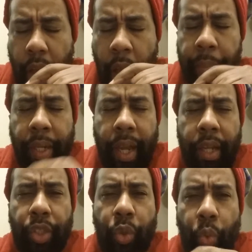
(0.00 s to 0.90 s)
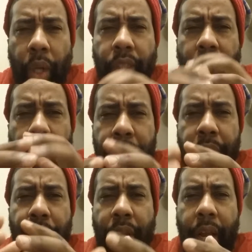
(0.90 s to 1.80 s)
I began to want to
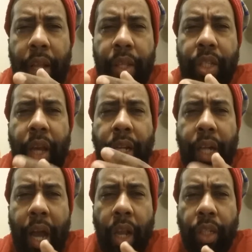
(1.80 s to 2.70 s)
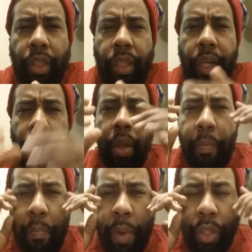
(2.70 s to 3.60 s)
understand the psychology and the
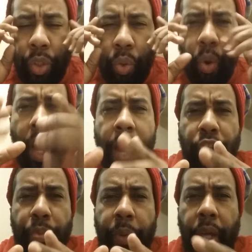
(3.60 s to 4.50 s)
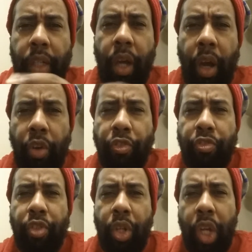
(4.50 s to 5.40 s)
mental aspect
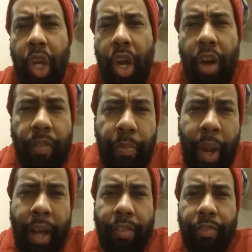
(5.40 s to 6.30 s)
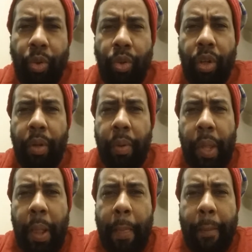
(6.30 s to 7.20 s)
of black folk.
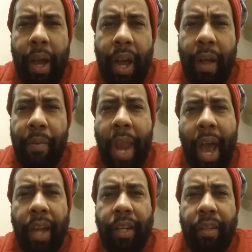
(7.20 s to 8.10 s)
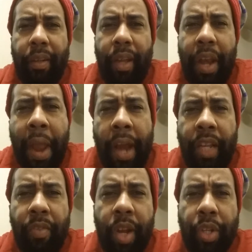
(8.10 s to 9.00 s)
Not
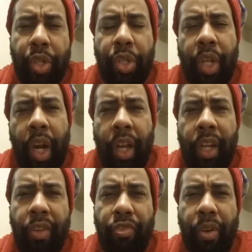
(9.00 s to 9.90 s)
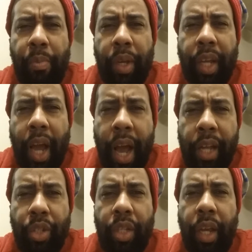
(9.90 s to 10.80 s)
even necessarily from the
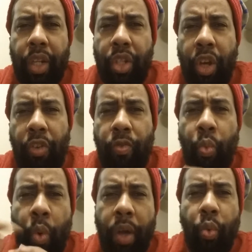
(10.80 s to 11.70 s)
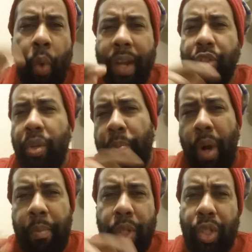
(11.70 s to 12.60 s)
context of what white
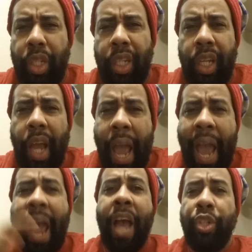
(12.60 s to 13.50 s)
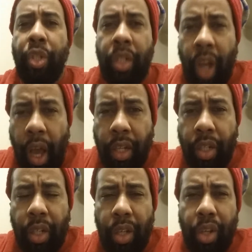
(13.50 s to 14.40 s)
supremacy has
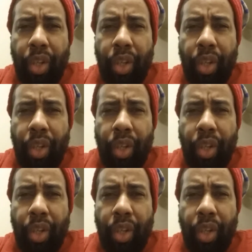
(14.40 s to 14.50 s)
done